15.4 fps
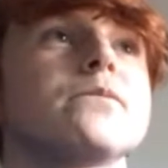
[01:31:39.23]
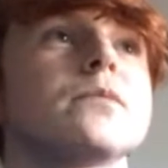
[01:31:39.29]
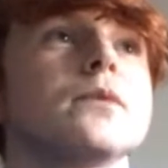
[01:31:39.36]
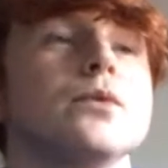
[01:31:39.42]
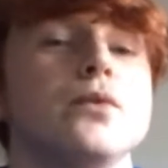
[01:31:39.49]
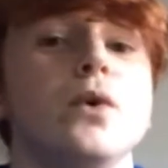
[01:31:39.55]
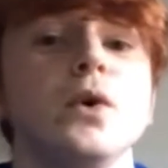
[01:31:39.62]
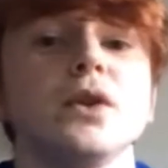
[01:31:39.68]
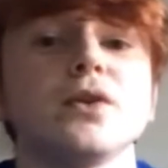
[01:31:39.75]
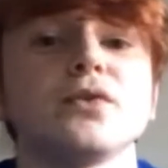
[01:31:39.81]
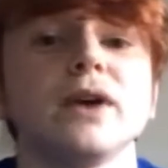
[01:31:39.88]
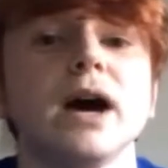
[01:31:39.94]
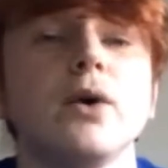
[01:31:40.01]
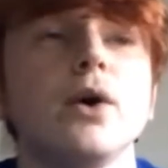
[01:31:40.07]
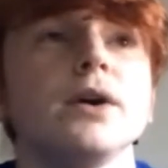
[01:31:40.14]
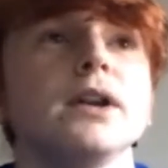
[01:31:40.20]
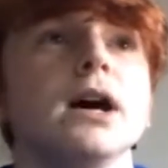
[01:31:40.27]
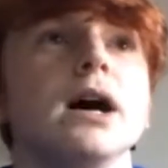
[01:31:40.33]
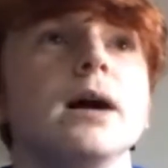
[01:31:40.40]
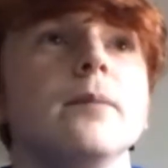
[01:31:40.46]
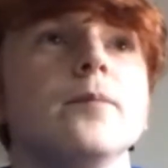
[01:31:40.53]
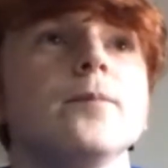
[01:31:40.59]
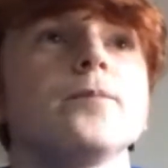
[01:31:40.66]
For the foul
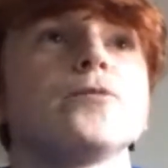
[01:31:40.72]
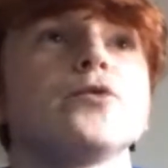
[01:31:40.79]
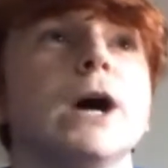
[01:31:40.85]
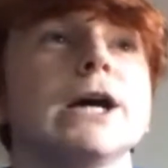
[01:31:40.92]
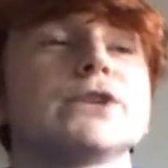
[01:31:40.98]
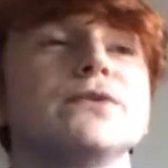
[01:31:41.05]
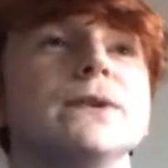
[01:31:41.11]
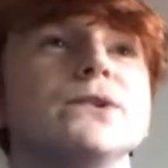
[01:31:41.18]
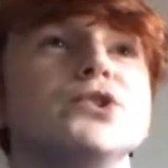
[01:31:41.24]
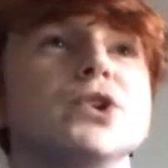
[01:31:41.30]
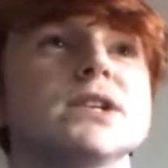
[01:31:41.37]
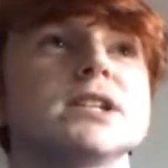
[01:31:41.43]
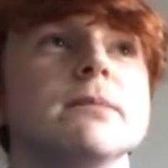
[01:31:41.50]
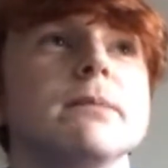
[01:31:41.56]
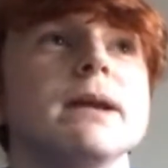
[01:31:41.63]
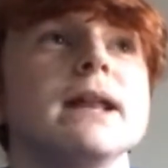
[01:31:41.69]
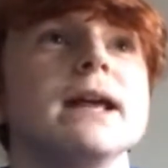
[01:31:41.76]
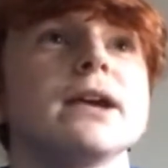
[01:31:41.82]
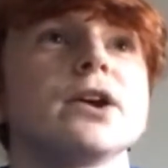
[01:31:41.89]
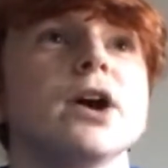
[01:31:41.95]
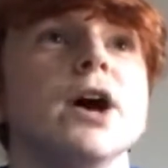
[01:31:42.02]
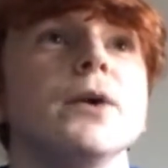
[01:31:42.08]
on Rashford just a minute ago.